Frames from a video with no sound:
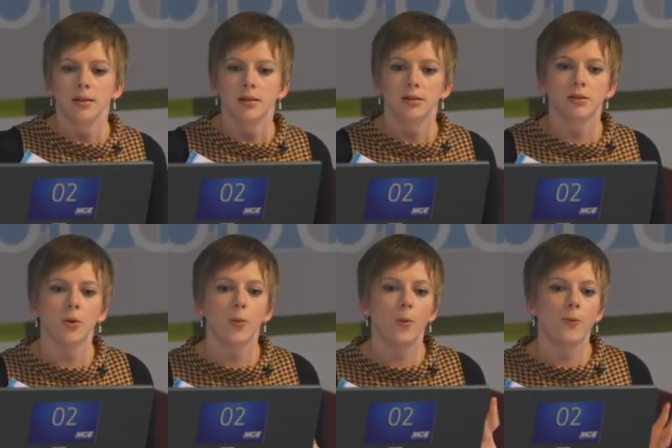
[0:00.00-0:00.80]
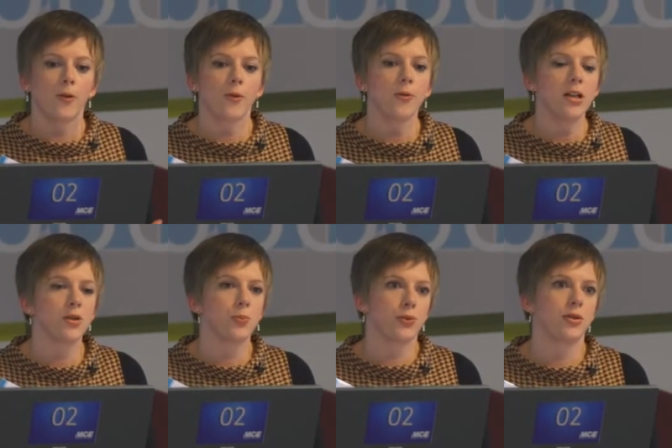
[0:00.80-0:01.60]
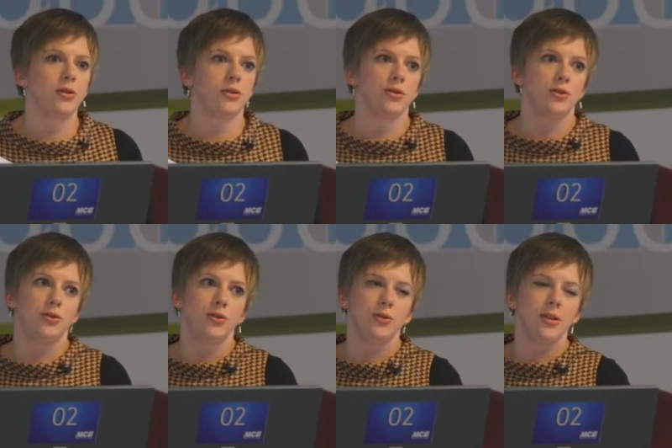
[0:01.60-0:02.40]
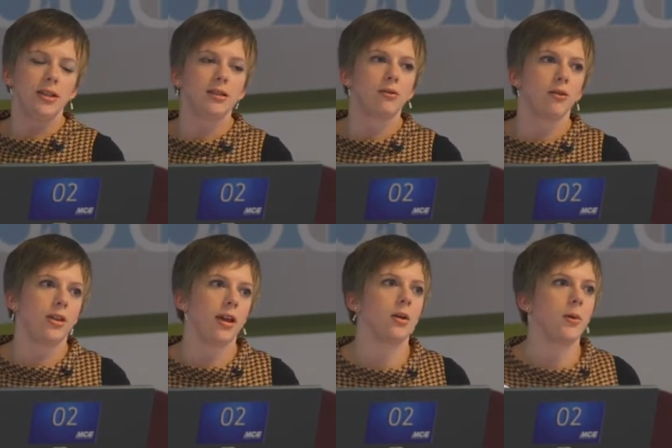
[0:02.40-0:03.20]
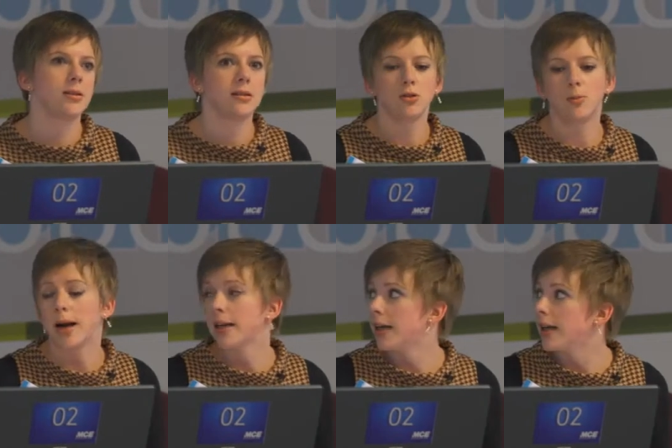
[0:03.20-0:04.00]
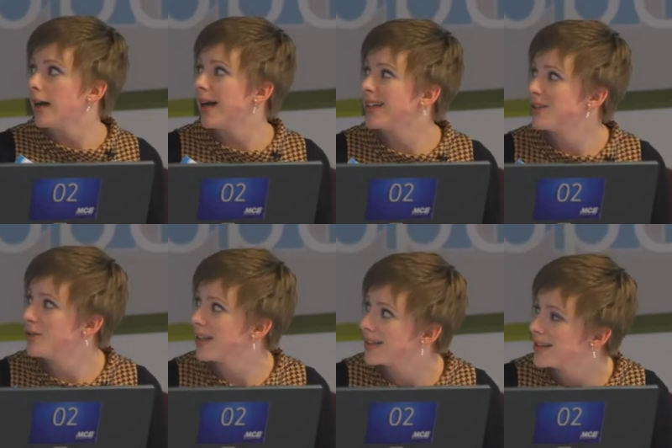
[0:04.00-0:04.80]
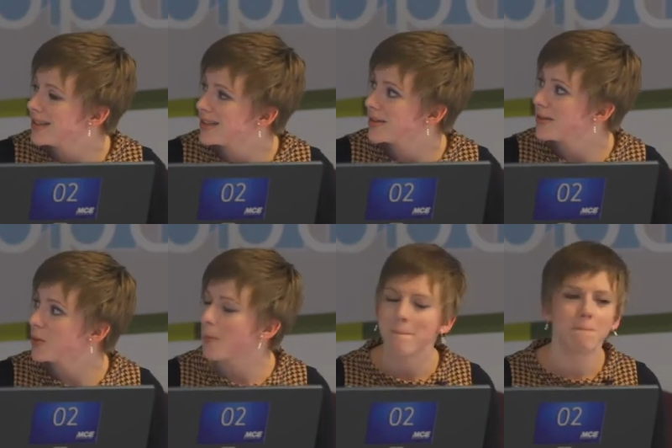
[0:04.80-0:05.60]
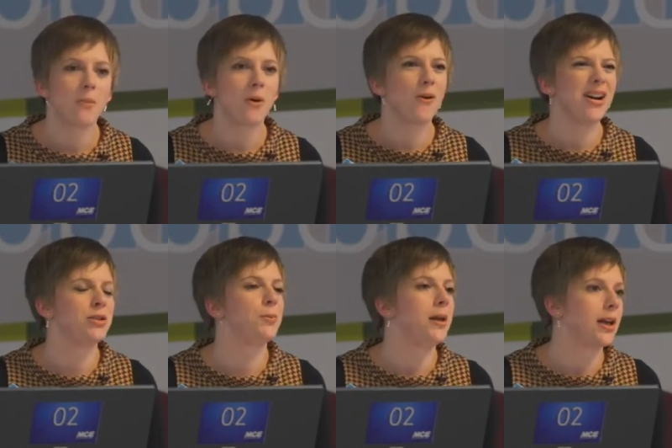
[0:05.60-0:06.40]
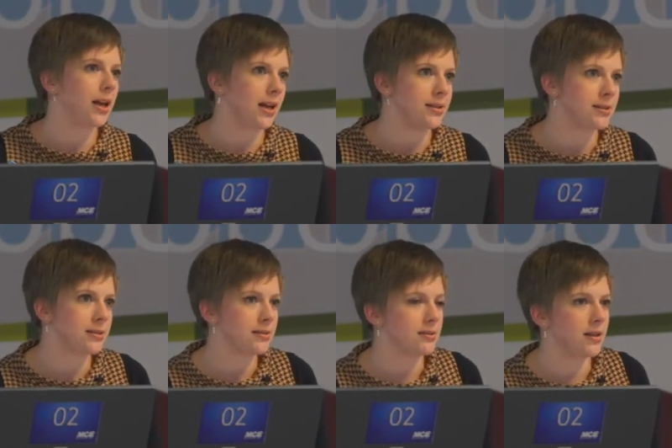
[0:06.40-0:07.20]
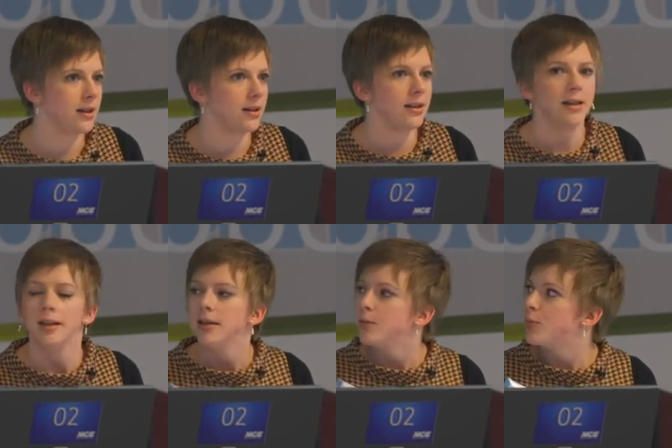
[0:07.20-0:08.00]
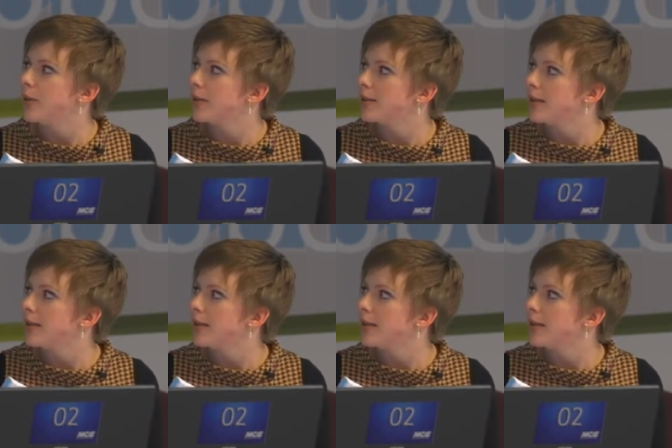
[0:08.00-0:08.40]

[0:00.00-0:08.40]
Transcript: So for which products do you need to think about CE marking? As you can see, there is quite a big list, but